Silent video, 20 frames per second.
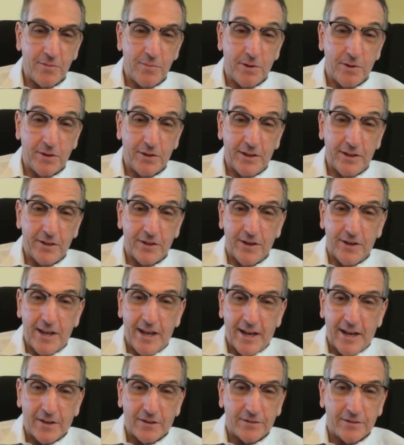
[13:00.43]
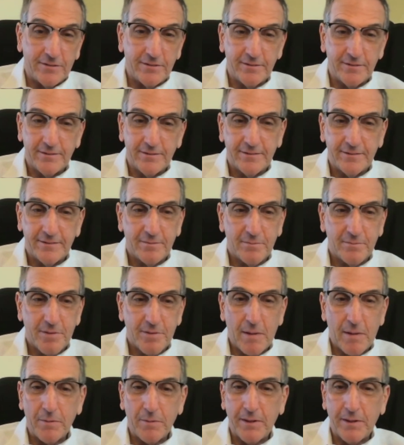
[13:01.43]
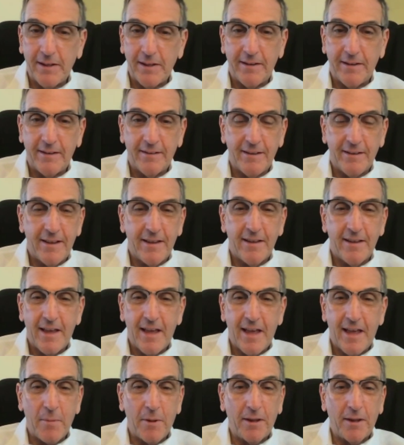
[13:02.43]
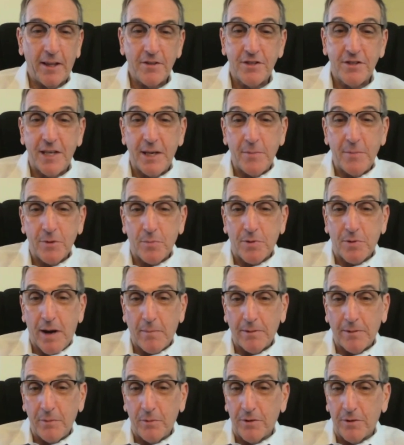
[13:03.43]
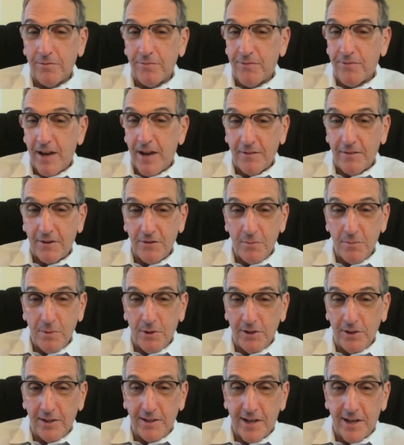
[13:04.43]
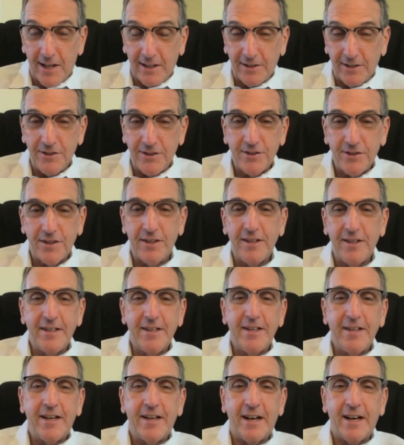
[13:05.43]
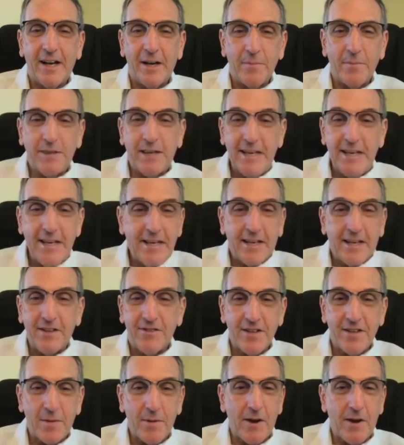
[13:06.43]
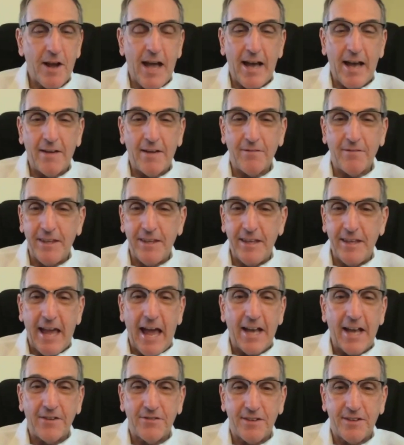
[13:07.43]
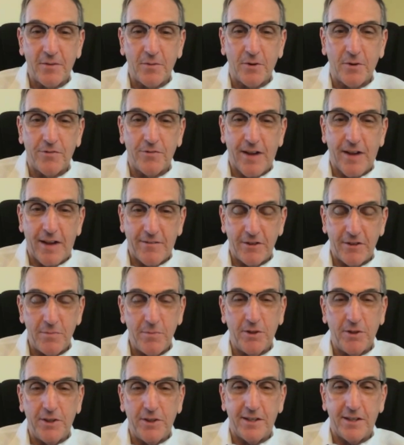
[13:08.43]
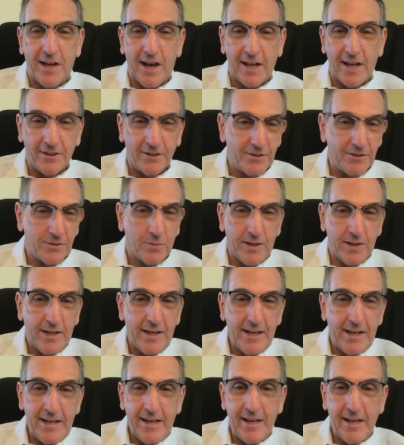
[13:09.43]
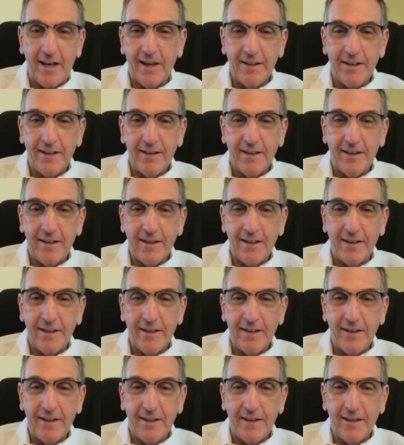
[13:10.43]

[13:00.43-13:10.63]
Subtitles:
million, or now probably MLS teams are probably worth $500 million, that he can somehow have the asset worth $500 million when he